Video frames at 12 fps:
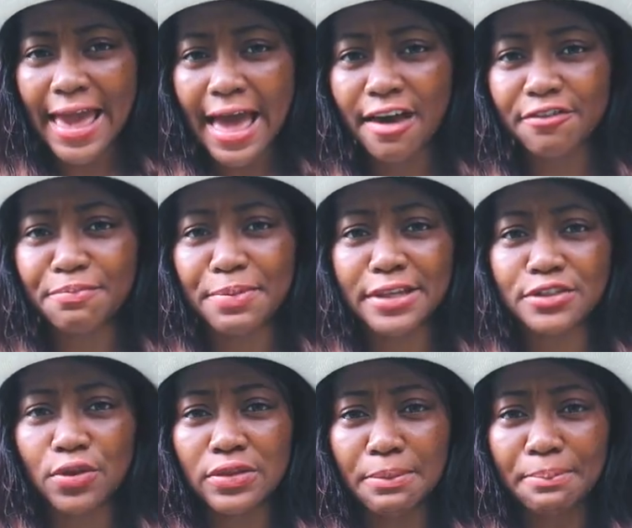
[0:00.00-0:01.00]
have
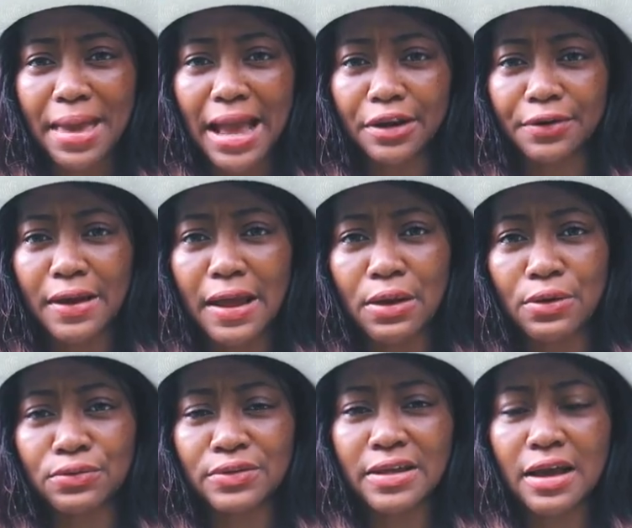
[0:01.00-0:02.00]
based on the
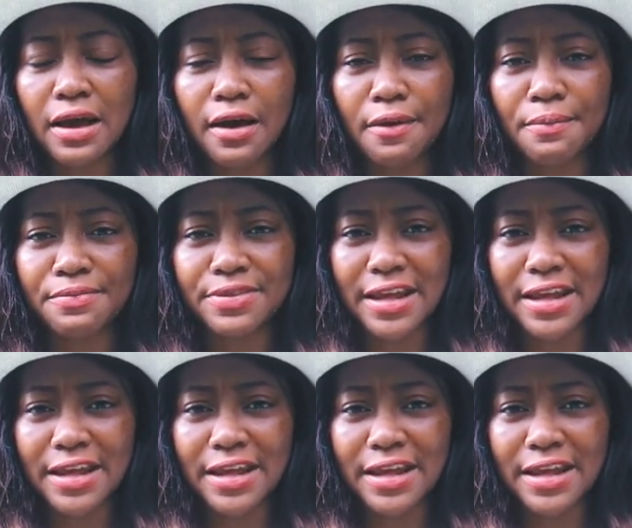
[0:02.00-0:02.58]
background um,